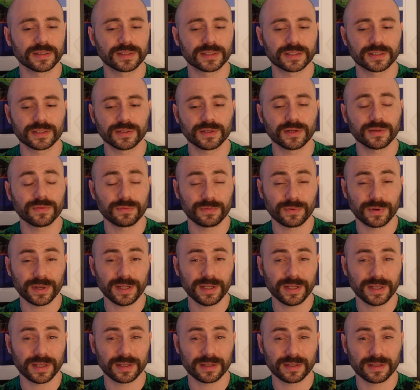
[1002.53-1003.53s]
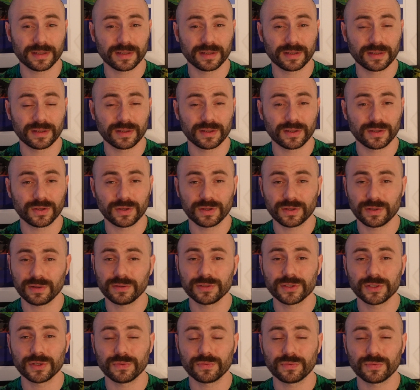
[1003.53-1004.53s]
you can read it. You can
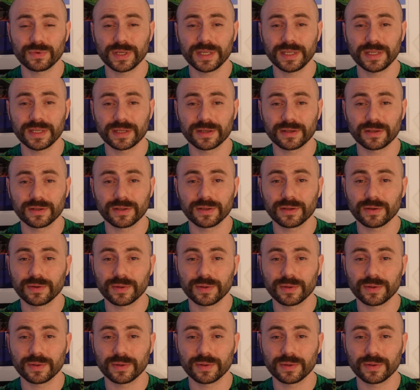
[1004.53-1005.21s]
also read it.